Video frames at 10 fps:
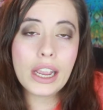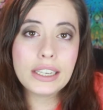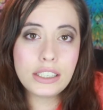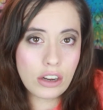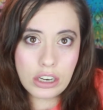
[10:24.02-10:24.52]

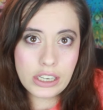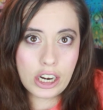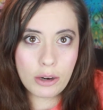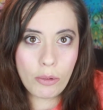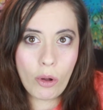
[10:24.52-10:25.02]
It's not
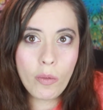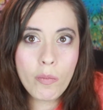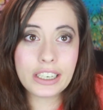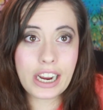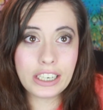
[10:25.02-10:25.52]
terrible.
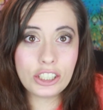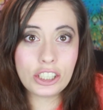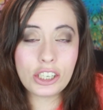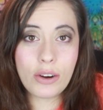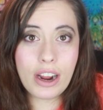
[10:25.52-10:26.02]
I kind of
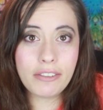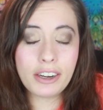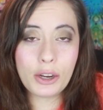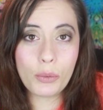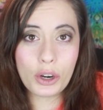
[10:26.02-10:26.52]
just don't have
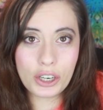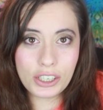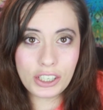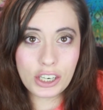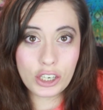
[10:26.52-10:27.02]
any
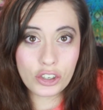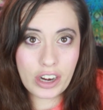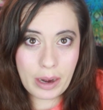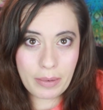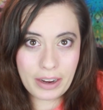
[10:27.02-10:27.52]
words to
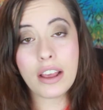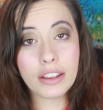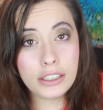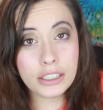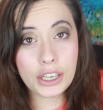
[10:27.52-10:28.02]
describe it. Now
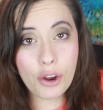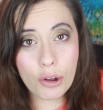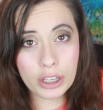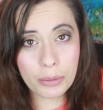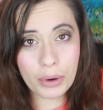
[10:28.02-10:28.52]
this is the
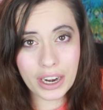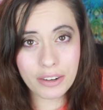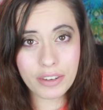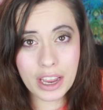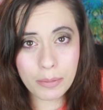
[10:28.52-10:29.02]
only
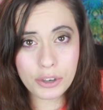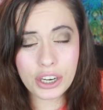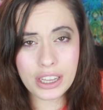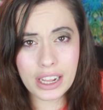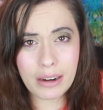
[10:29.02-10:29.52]
brand of
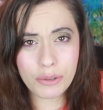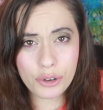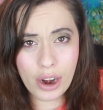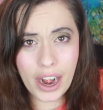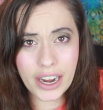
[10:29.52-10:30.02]
kimchi that I've
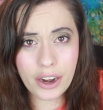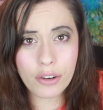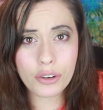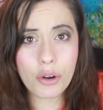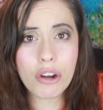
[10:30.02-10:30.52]
tried. I
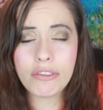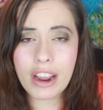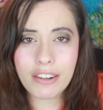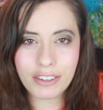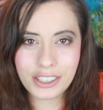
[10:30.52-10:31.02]
don't know if
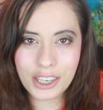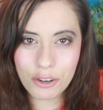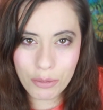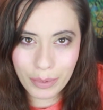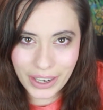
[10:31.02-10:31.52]
every
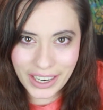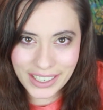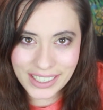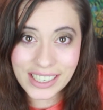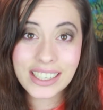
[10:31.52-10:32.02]
single
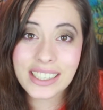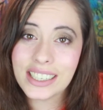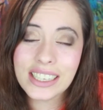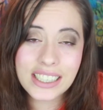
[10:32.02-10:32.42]
brand is the